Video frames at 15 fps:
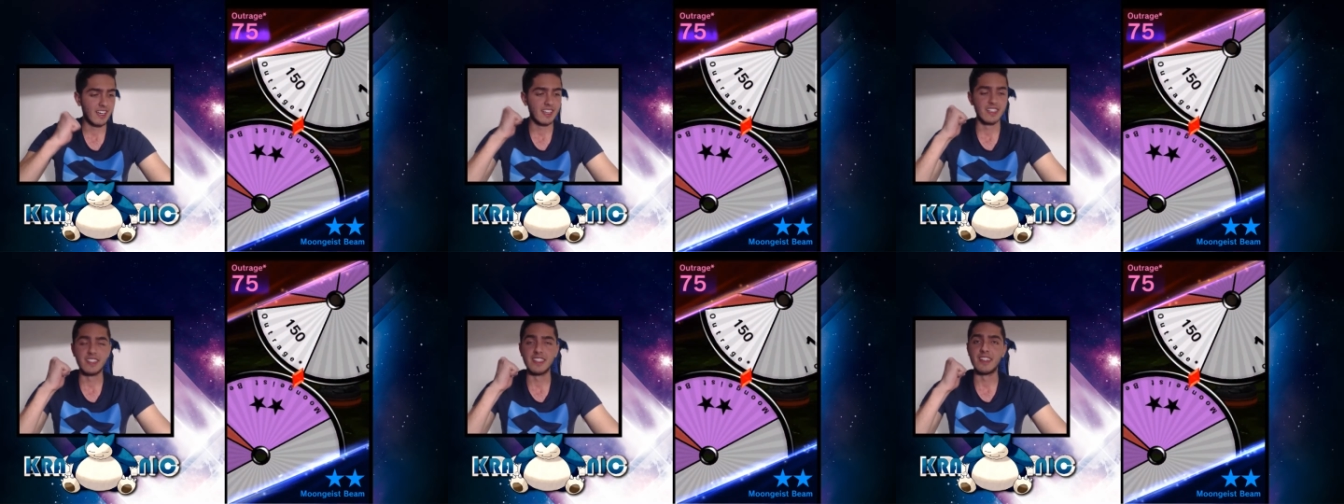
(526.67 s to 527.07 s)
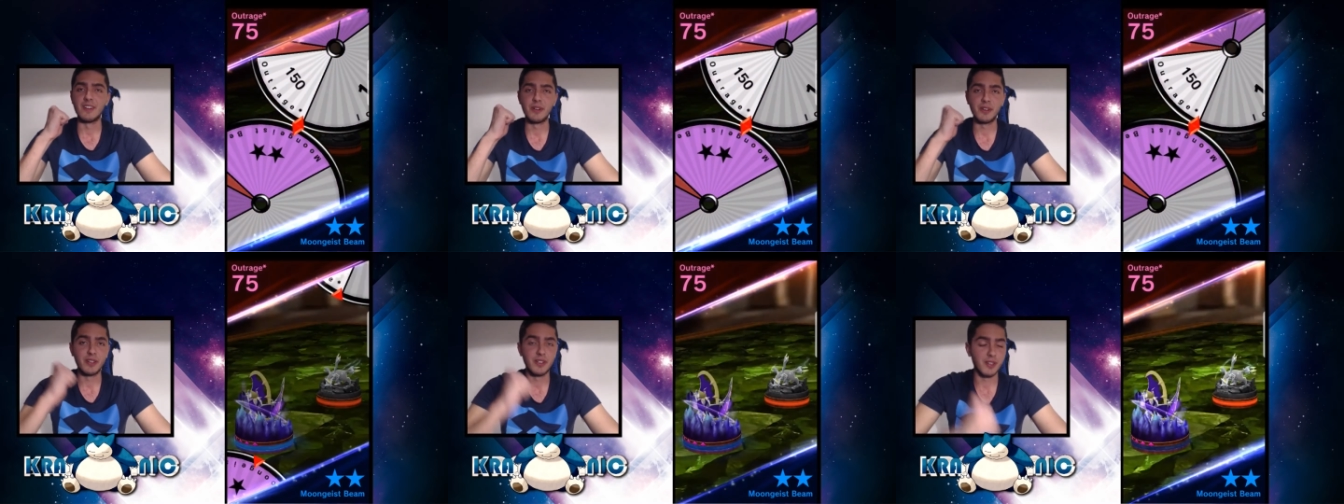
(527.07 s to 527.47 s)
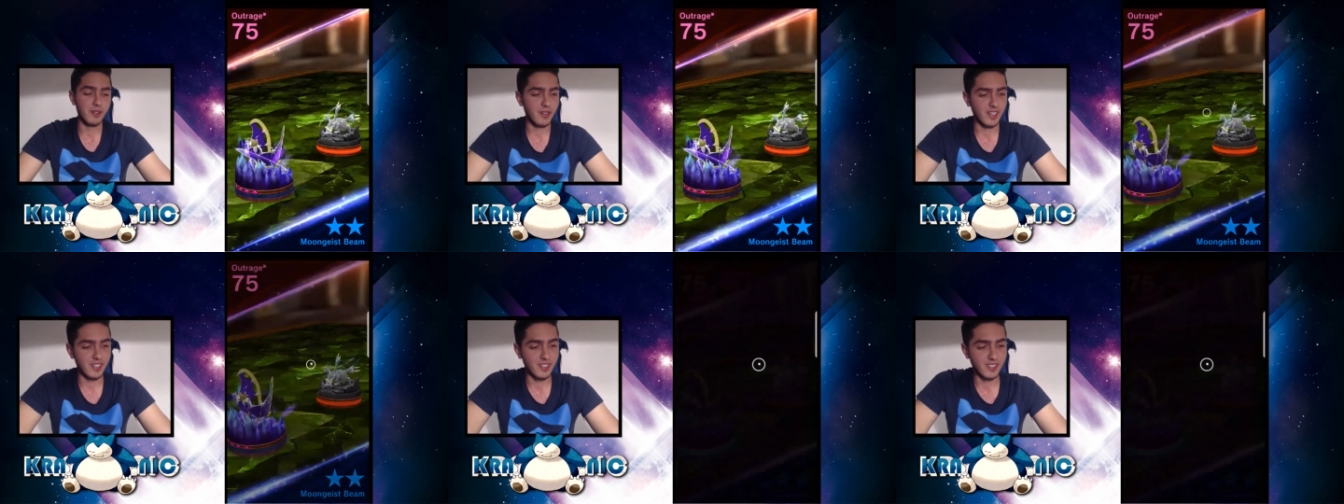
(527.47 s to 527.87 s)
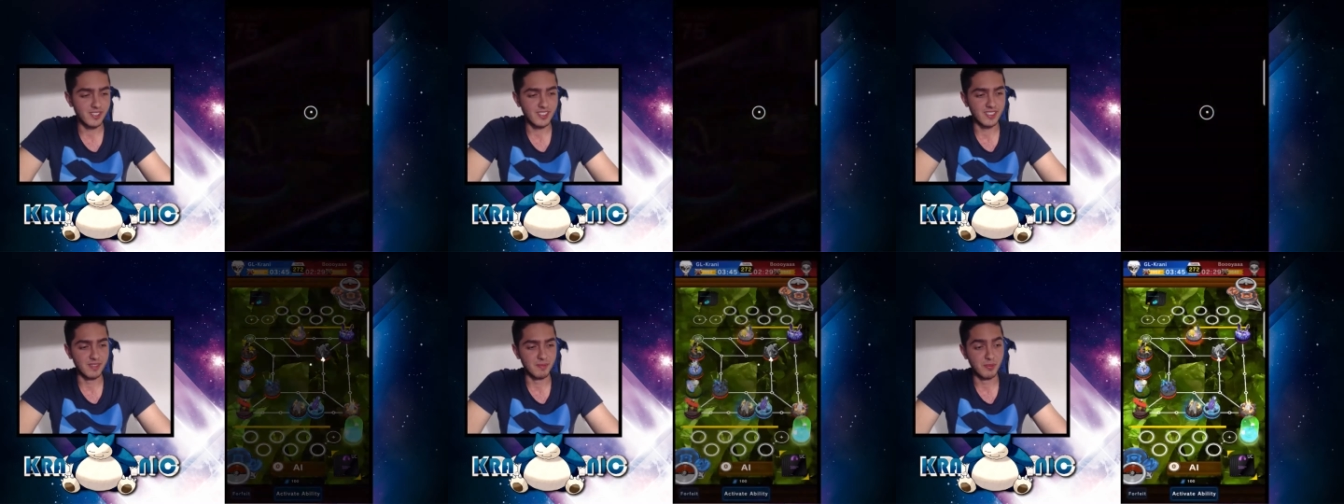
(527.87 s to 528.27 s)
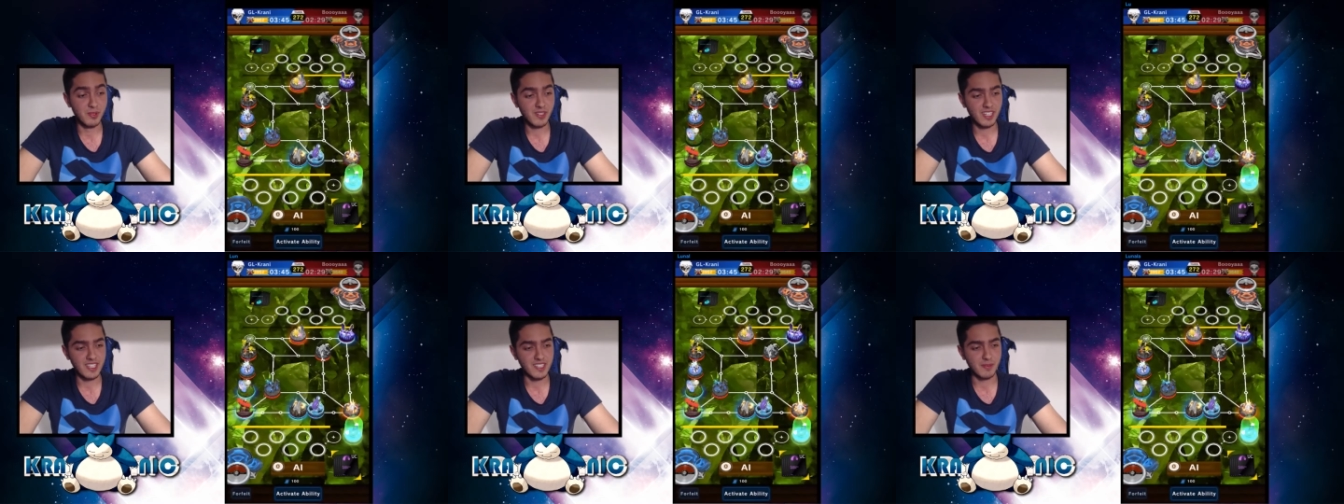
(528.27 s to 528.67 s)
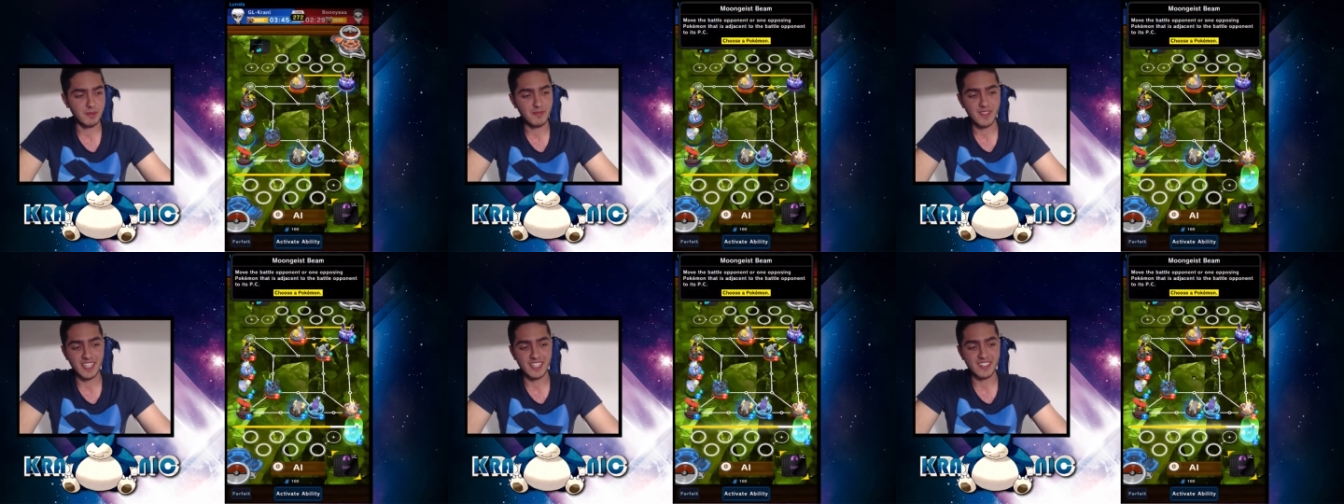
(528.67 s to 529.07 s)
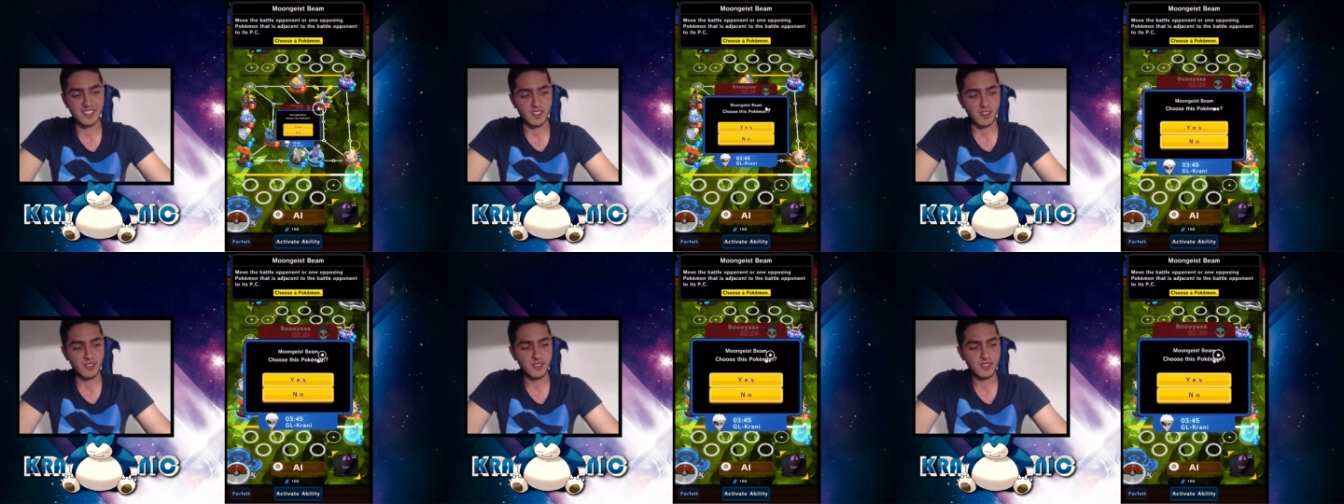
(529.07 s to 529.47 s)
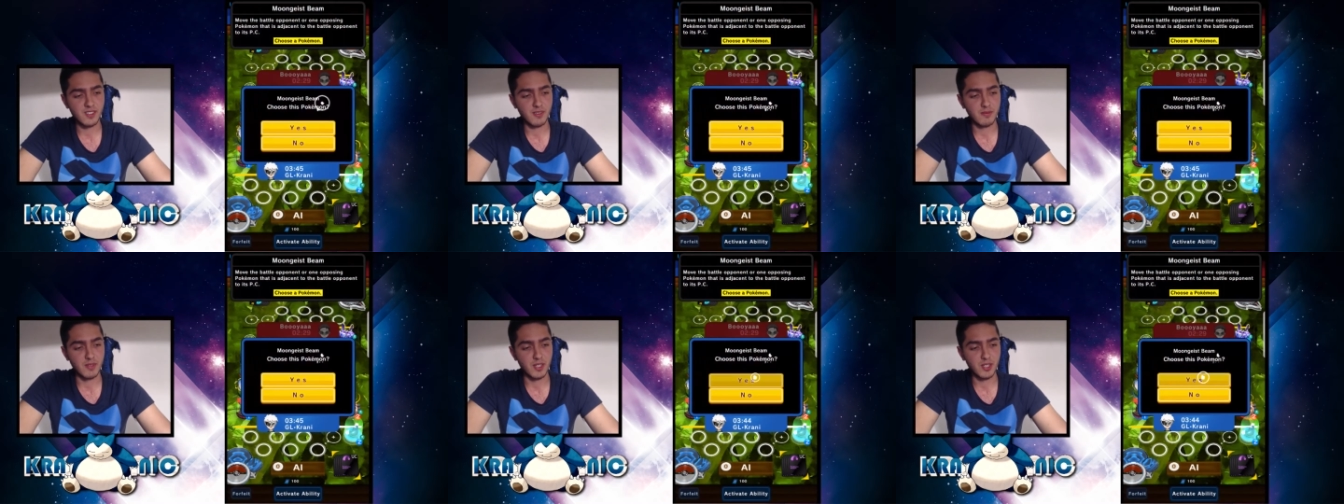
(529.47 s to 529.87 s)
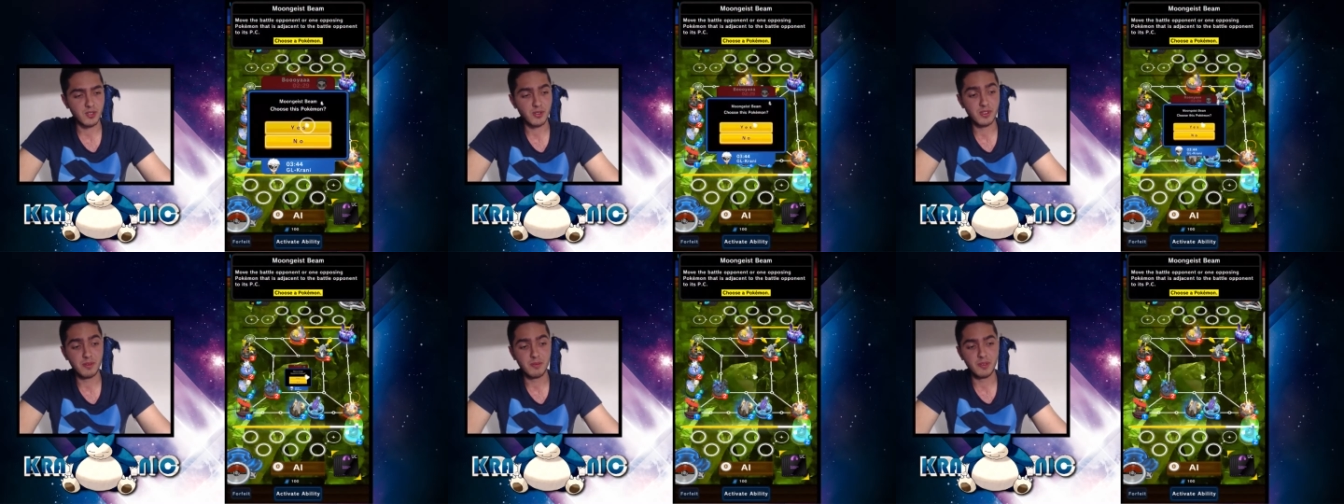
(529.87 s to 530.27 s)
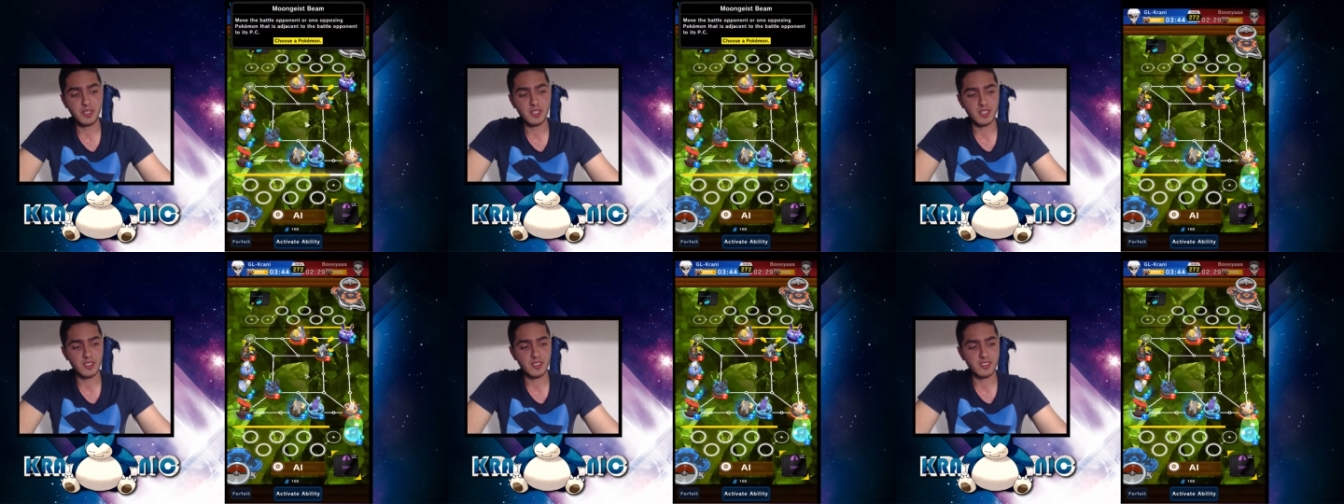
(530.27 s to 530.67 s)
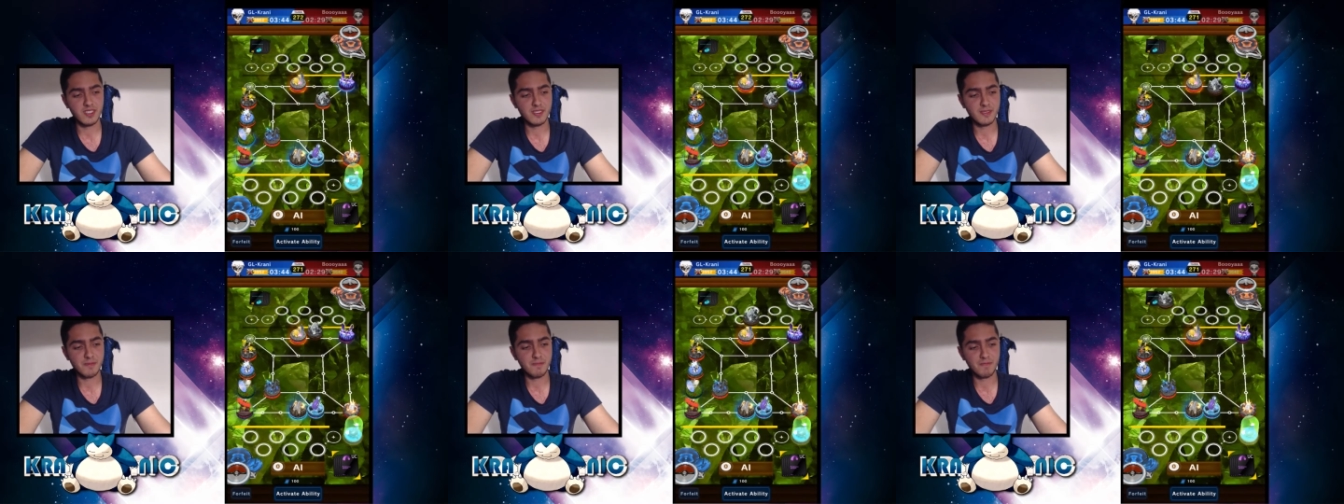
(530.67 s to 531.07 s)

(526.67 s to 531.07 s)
There you go, I got the Moongaze Beam. That's awesome actually because